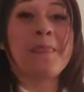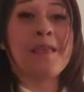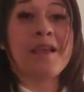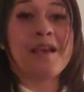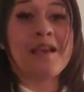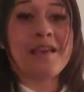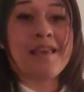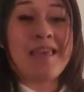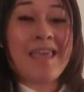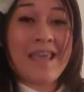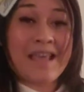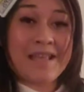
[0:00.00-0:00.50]

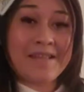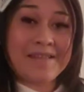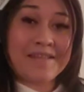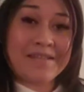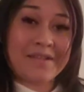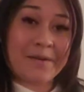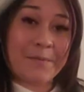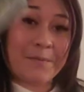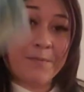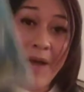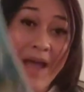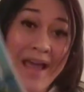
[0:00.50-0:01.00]

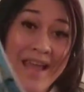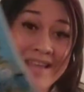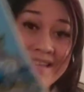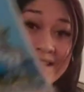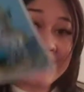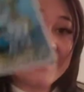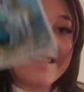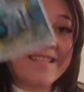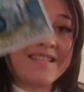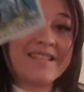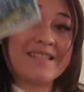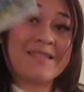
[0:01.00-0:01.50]
Cancer,
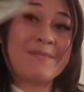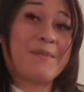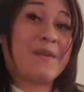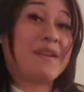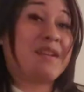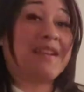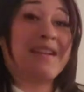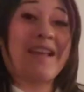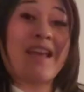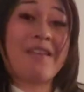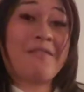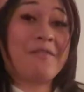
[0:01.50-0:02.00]
Pisces,
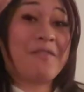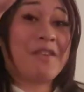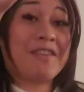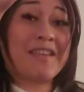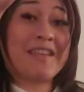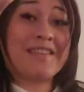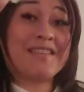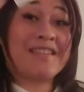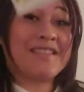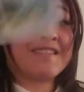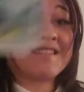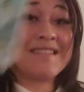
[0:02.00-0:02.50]
but I feel
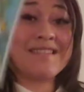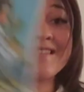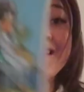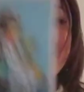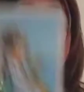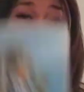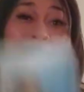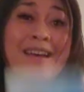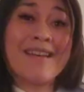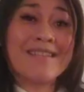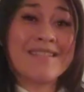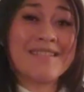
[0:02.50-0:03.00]
like this is
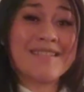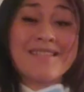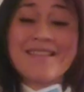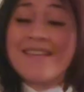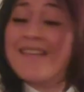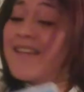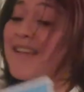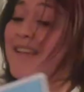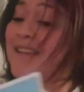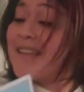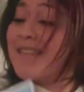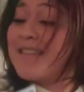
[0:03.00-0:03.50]
us.
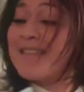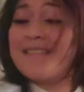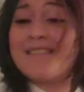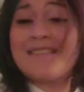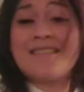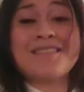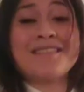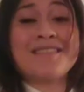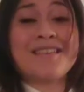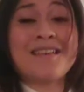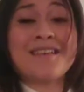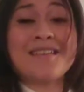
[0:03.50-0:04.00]
This
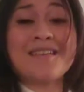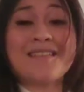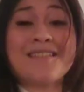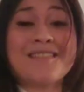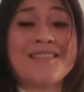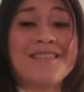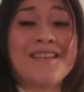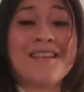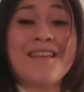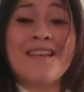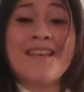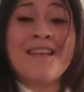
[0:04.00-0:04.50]
is
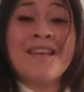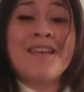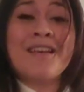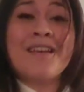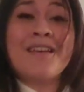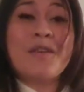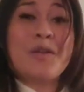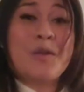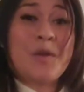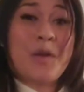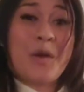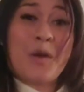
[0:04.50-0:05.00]
us,
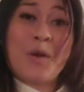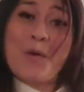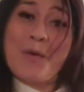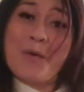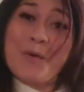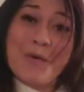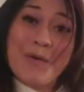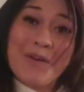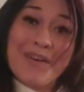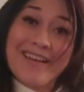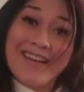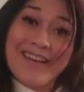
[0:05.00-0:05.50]
you know,